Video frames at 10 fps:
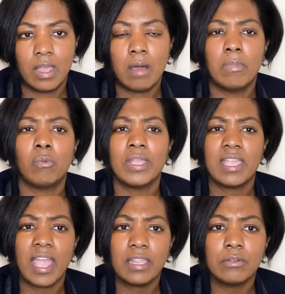but we
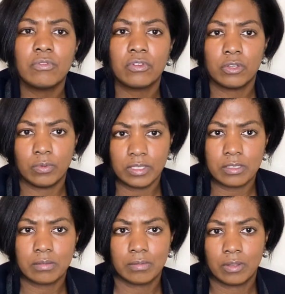can
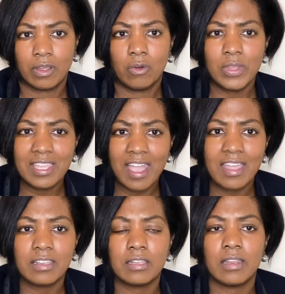influence, we
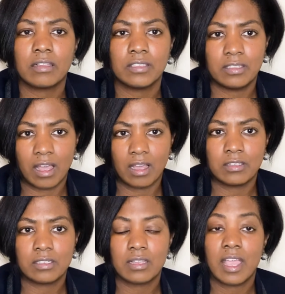can connect the
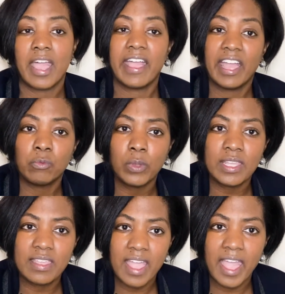dots, and we
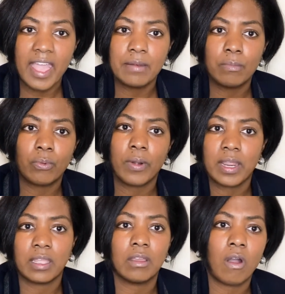can
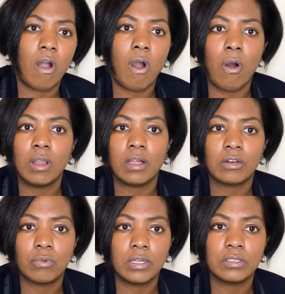bring all our
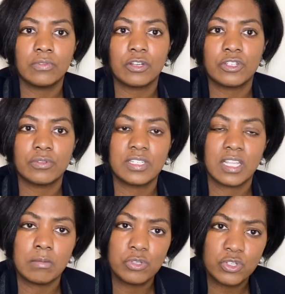cross-functional
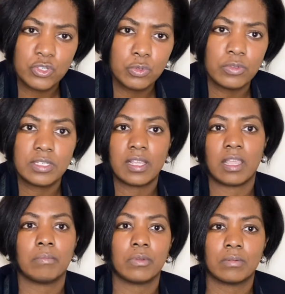teams to the
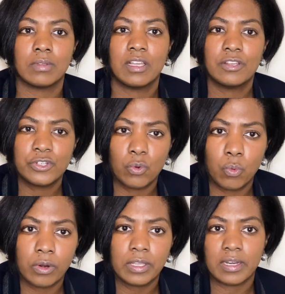table to
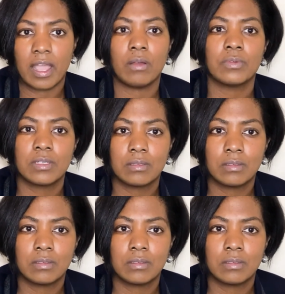work it out,